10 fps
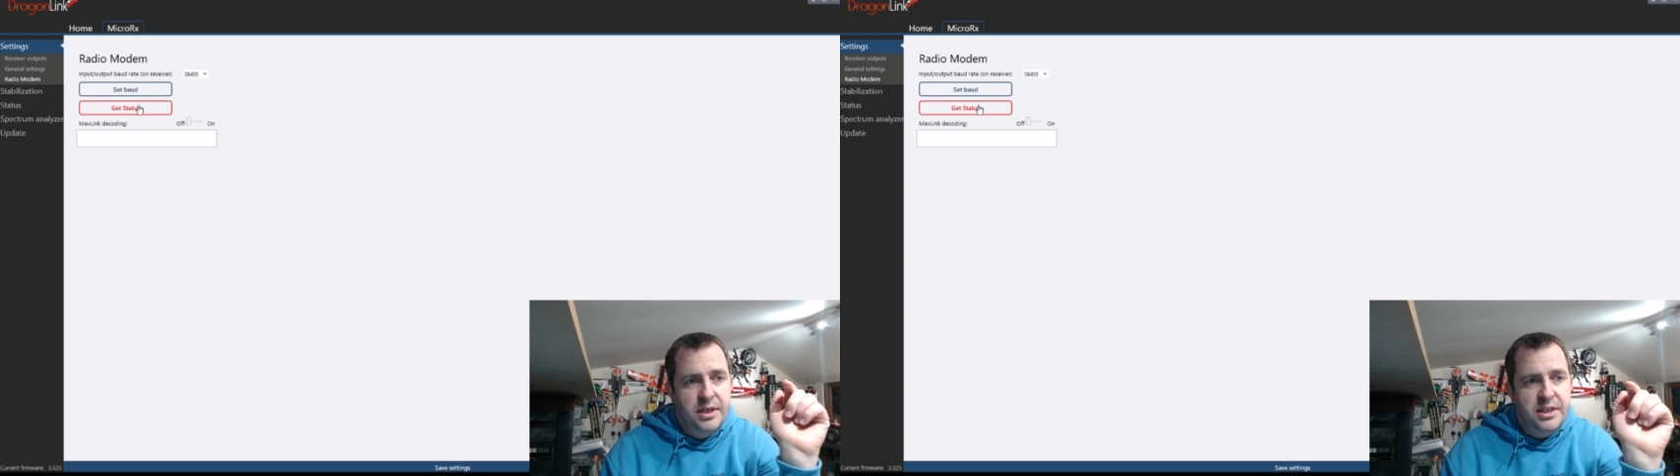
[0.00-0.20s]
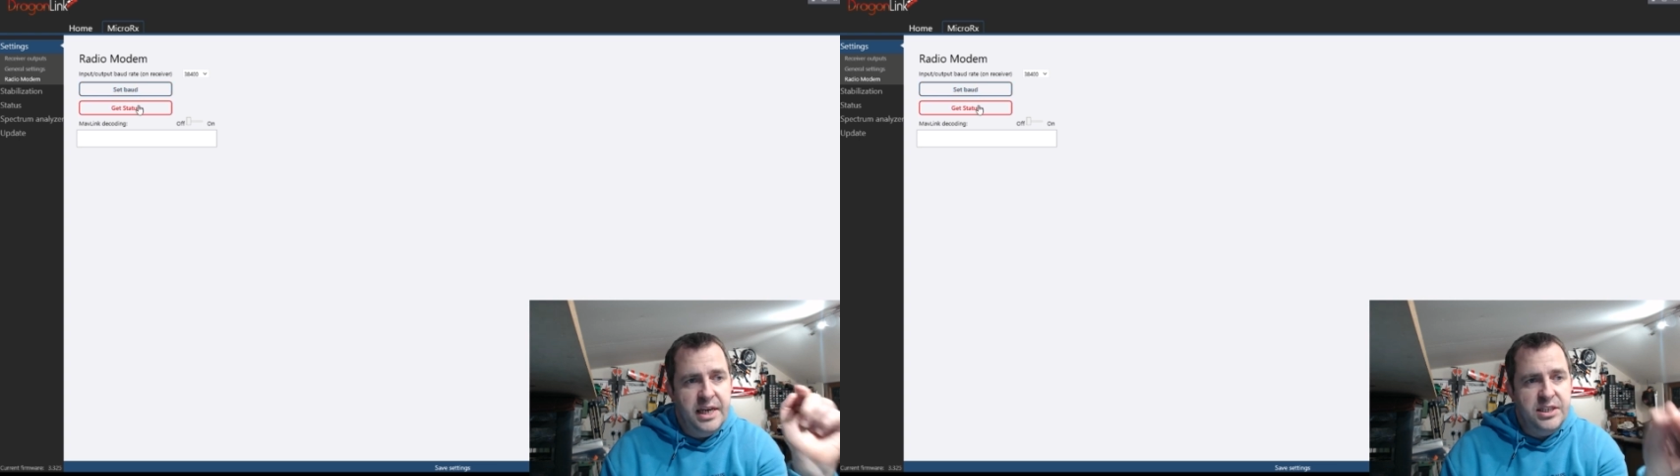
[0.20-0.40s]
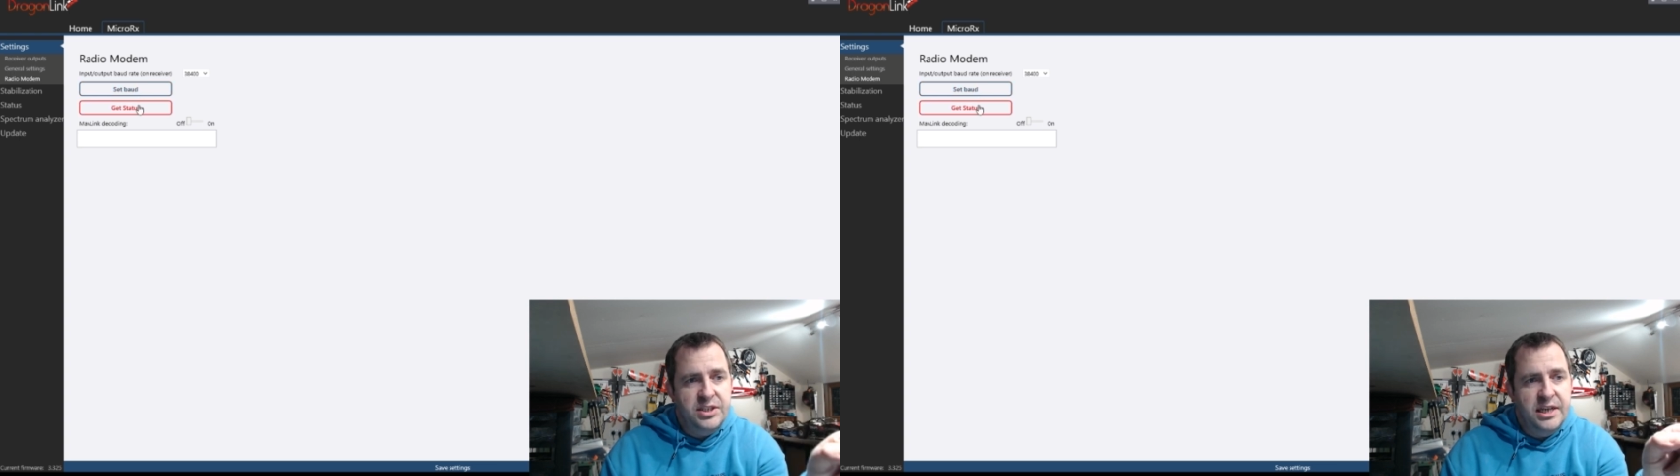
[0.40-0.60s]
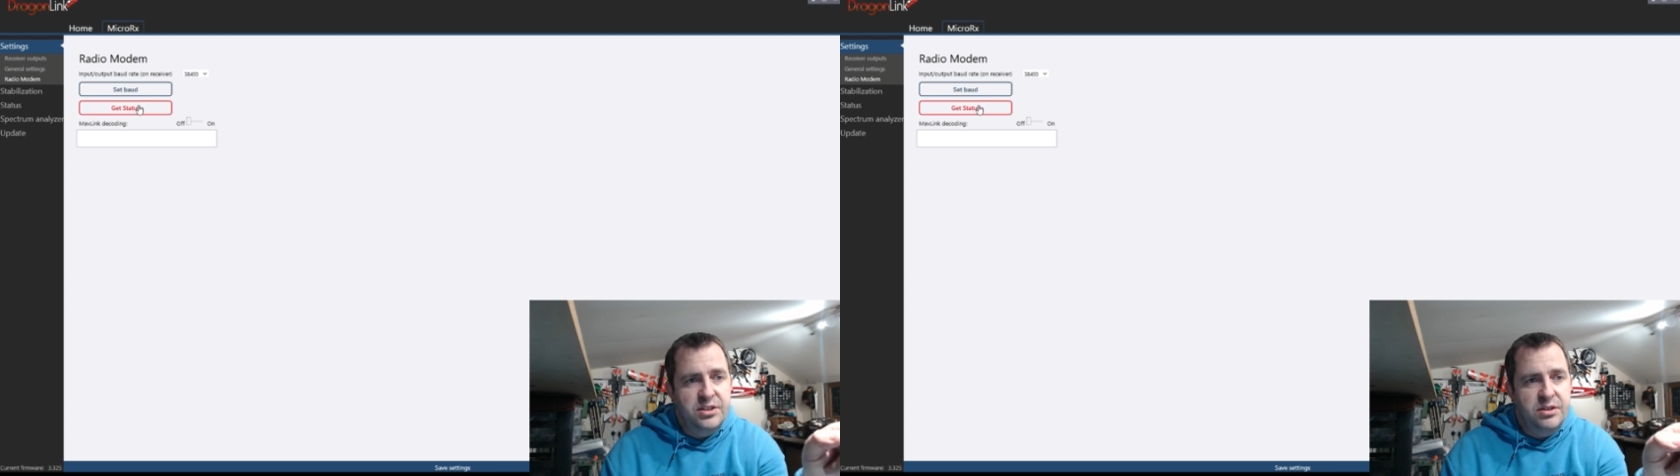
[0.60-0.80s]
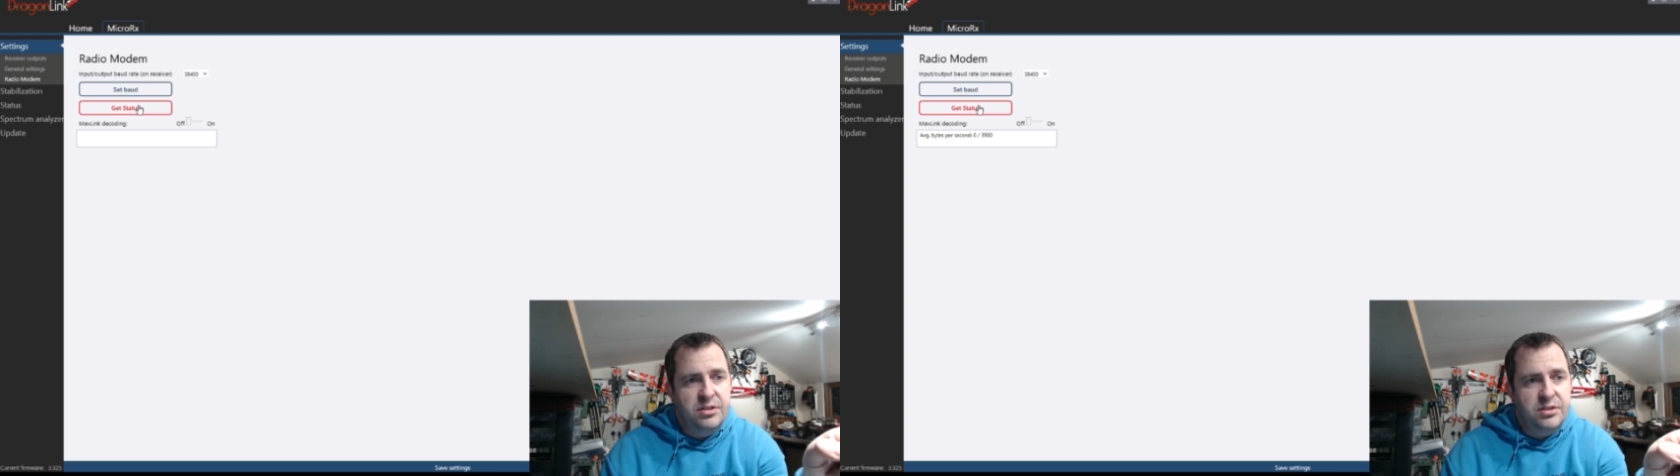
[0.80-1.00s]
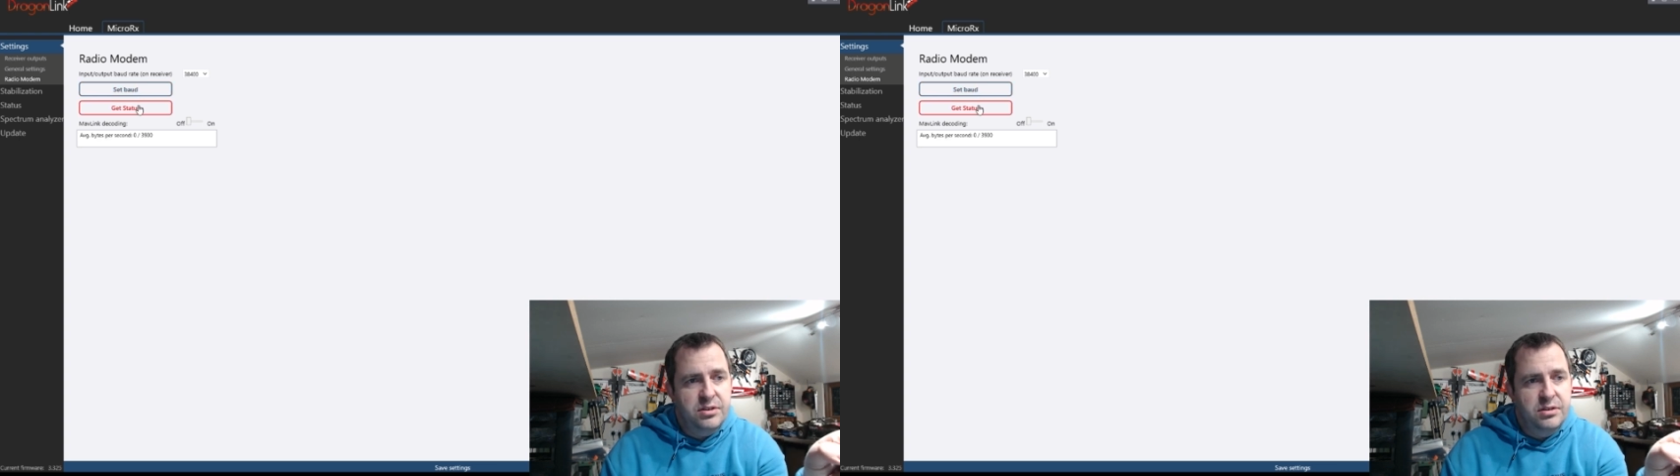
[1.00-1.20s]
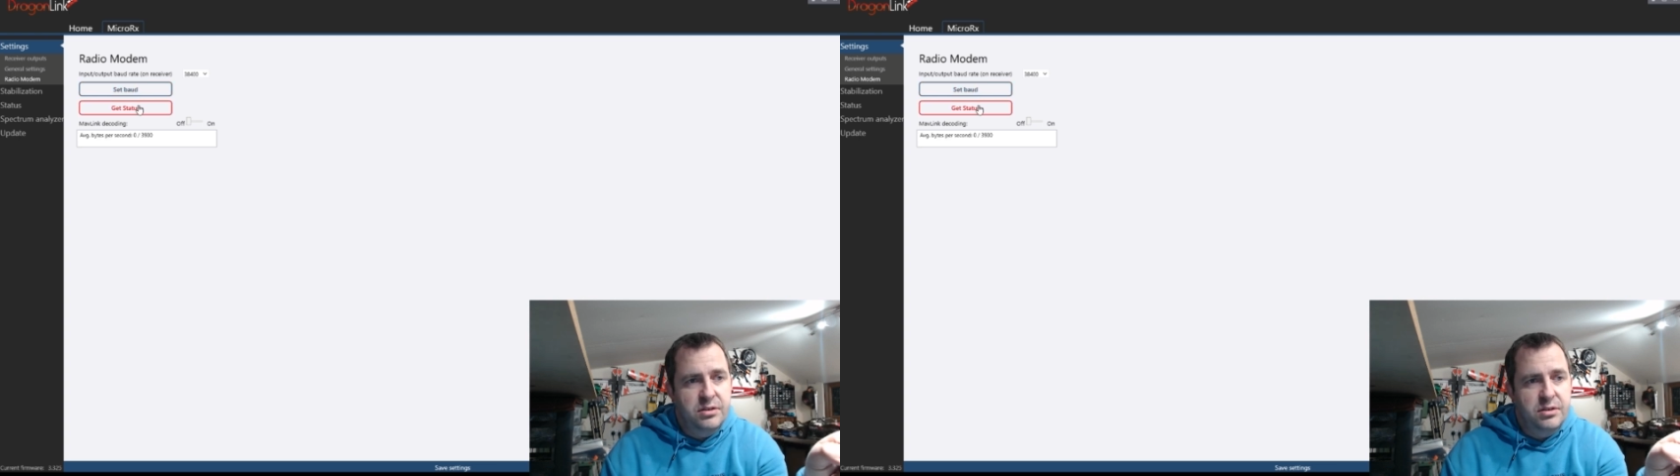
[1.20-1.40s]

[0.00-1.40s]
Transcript: get status.